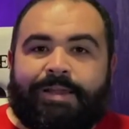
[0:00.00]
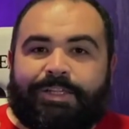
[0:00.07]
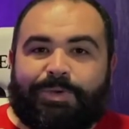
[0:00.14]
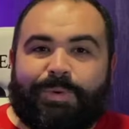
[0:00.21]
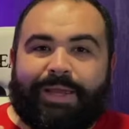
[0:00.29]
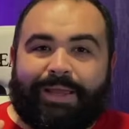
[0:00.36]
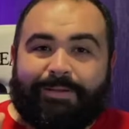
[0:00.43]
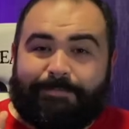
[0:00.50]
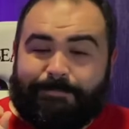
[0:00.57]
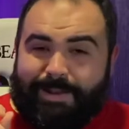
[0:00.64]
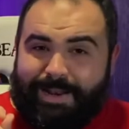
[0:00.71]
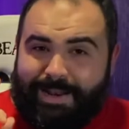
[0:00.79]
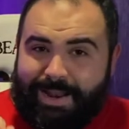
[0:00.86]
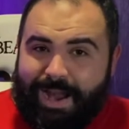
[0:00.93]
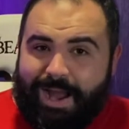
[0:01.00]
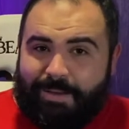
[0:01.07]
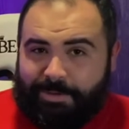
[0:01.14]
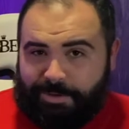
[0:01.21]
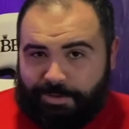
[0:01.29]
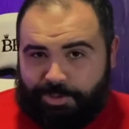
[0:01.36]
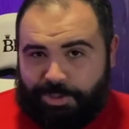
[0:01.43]
doing a
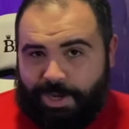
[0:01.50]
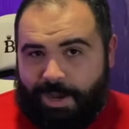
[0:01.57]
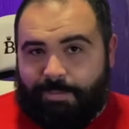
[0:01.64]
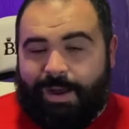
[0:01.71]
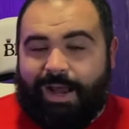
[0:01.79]
phenomenal job.